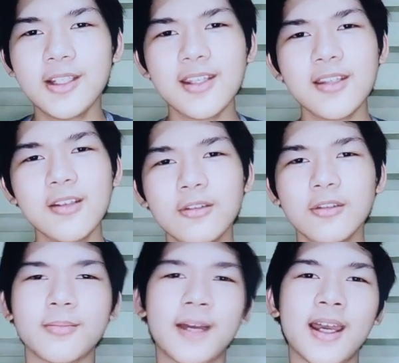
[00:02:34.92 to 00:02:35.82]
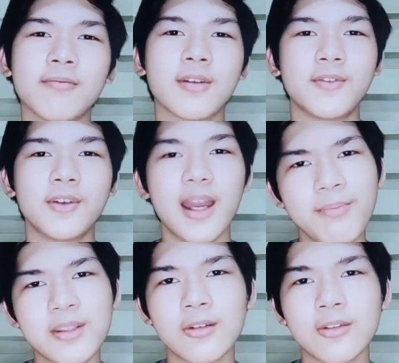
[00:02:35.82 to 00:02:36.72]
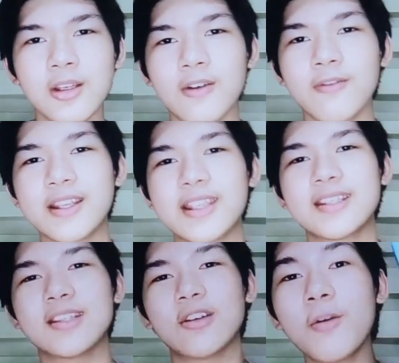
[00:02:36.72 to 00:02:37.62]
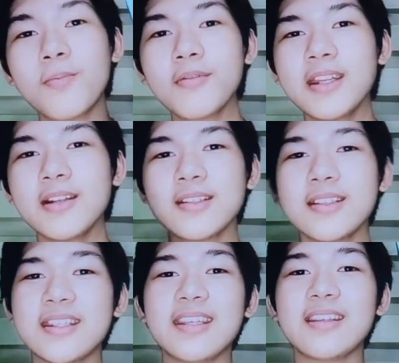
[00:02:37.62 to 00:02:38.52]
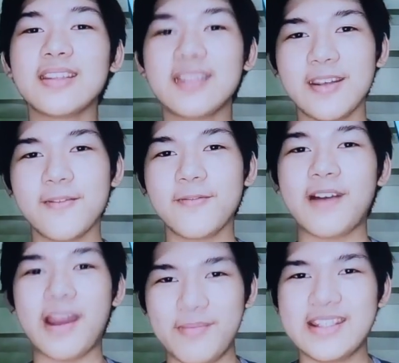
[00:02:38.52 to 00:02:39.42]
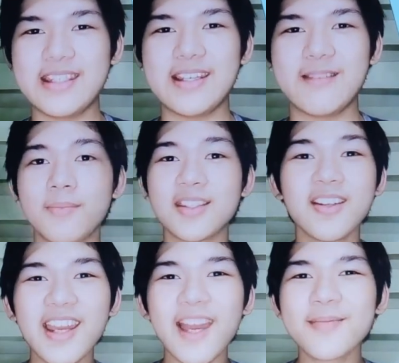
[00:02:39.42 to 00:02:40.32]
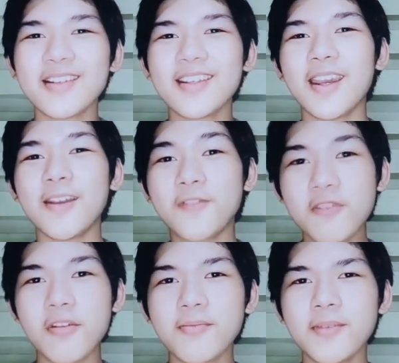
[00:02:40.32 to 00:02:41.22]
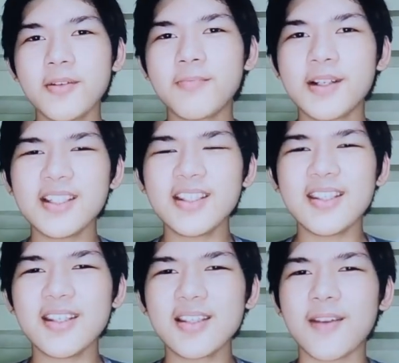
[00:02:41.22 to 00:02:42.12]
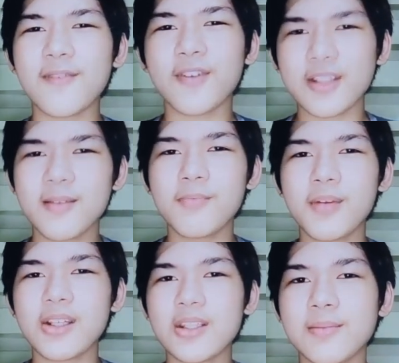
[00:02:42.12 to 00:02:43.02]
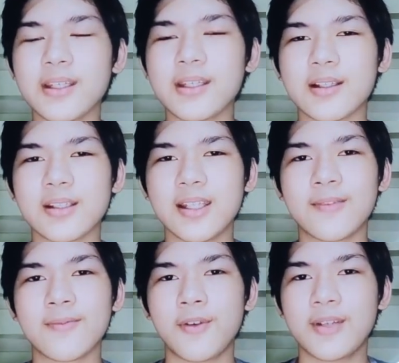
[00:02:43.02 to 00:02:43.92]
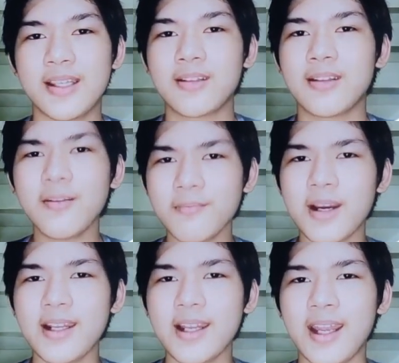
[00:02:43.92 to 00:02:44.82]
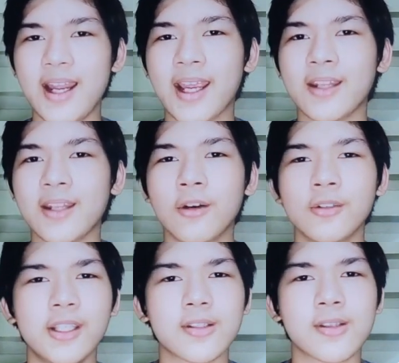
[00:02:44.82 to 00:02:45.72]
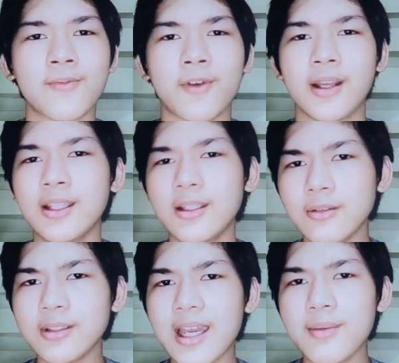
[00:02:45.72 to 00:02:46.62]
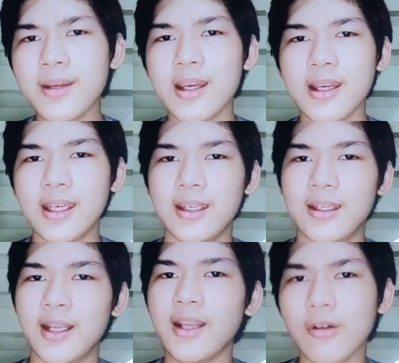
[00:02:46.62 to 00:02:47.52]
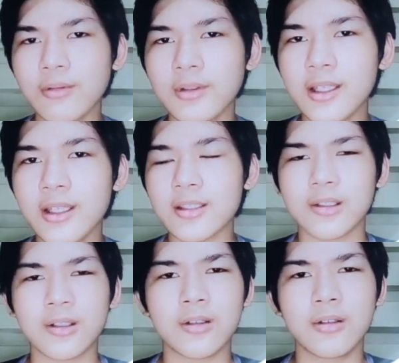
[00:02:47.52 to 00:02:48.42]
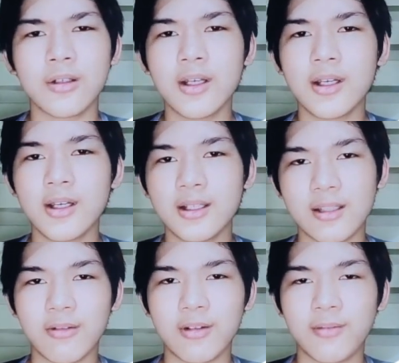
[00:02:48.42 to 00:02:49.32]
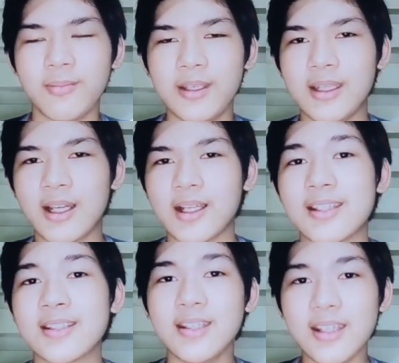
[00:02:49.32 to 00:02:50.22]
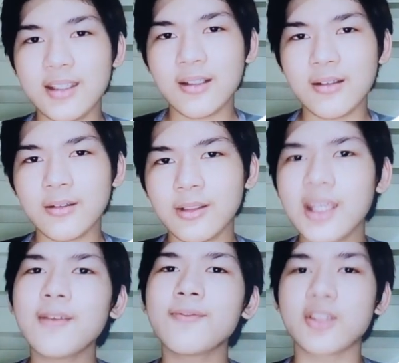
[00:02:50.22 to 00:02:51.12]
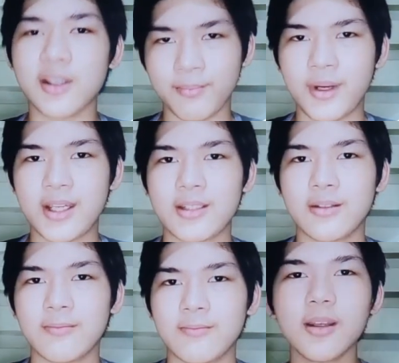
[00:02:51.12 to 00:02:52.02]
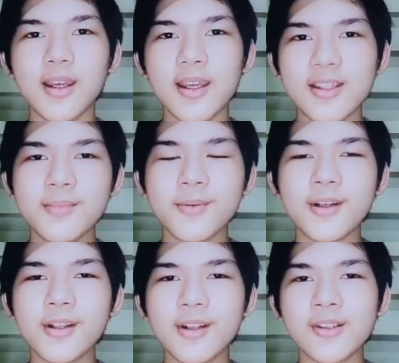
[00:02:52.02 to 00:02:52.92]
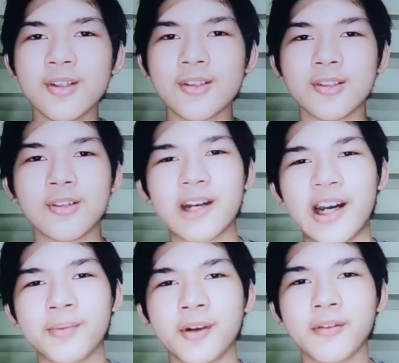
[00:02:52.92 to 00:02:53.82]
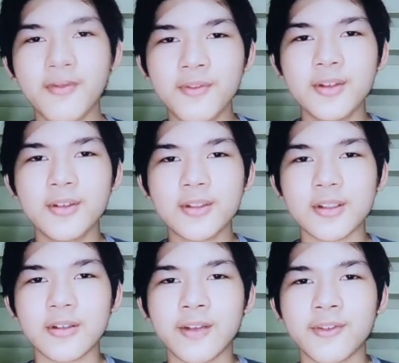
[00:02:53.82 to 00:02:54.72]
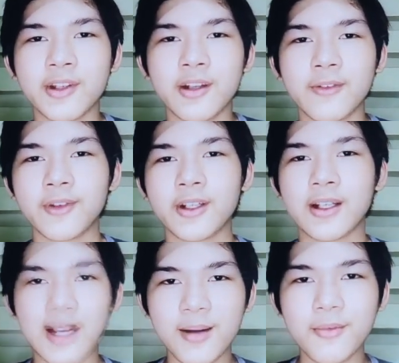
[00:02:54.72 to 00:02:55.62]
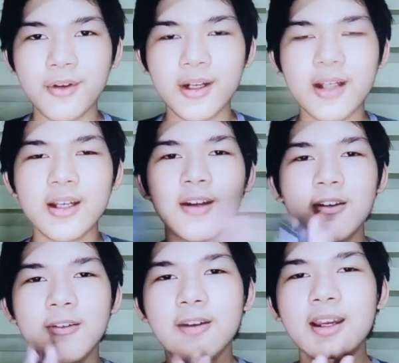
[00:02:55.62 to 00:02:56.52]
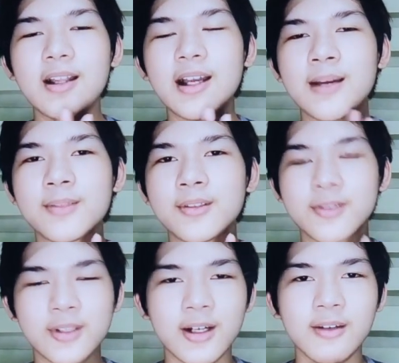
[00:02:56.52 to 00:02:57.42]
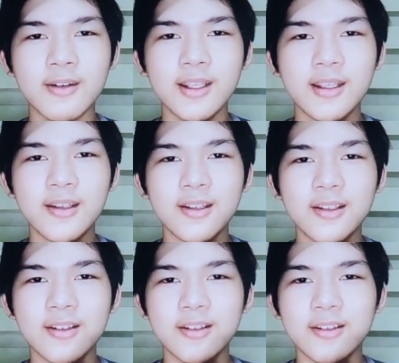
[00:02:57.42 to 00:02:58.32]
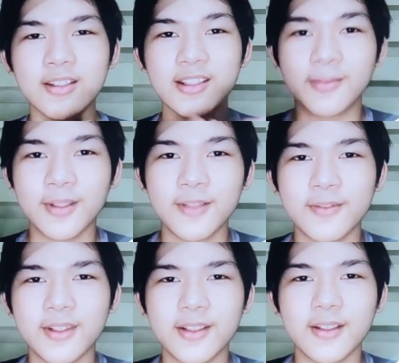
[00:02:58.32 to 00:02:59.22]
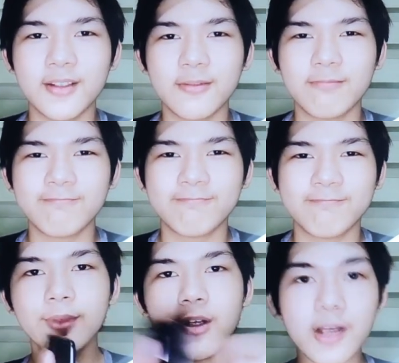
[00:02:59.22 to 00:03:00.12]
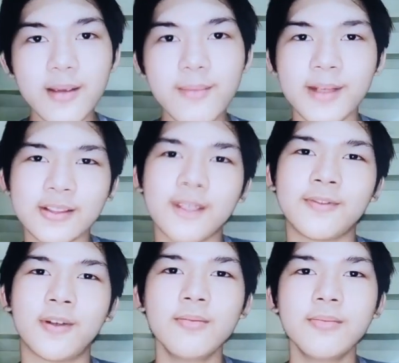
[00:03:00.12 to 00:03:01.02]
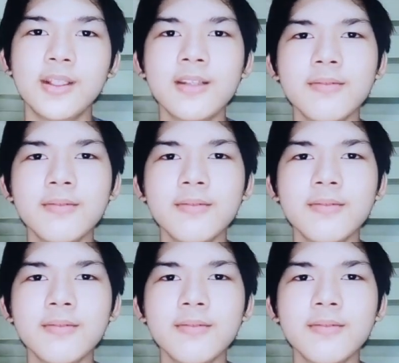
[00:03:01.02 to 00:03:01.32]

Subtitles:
this is new to my review episodes, which is this Oppo Reno 6Z 5G. So yeah, I'm starting a phone review, but this is just a first impressions because this phone is not mine and I can only use it for a little time in night only, so this will be not as detailed like a first impression. And spoilers, there's no camera review, so if you're here for the camera, well, I'm so sorry you skipped this video. Okay, back to the phone. This